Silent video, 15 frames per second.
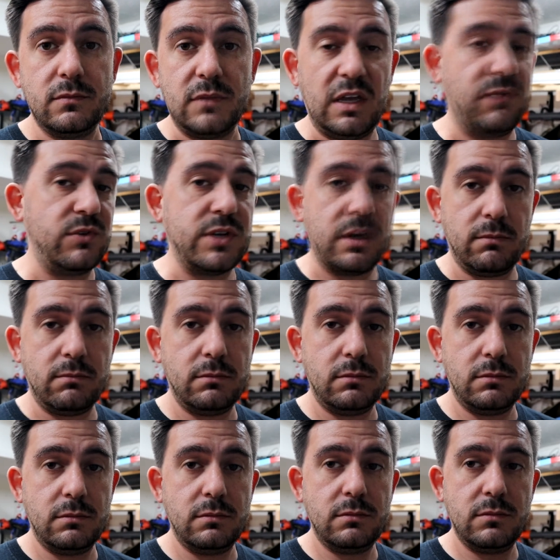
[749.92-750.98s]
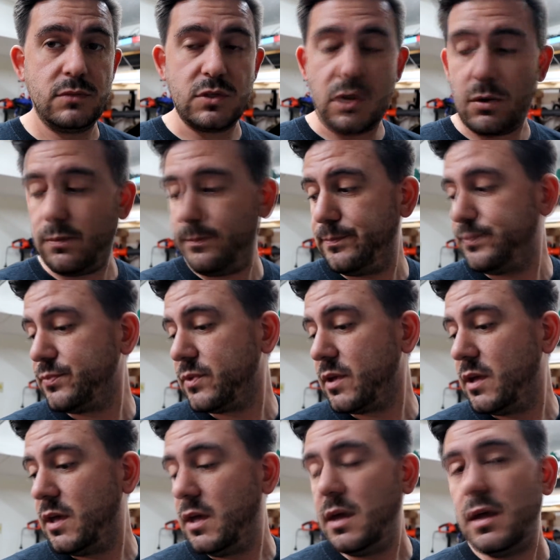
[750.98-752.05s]
Every time. So,
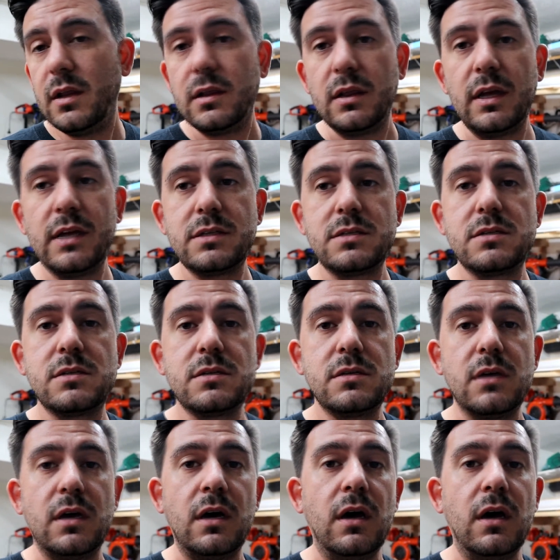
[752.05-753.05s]
let's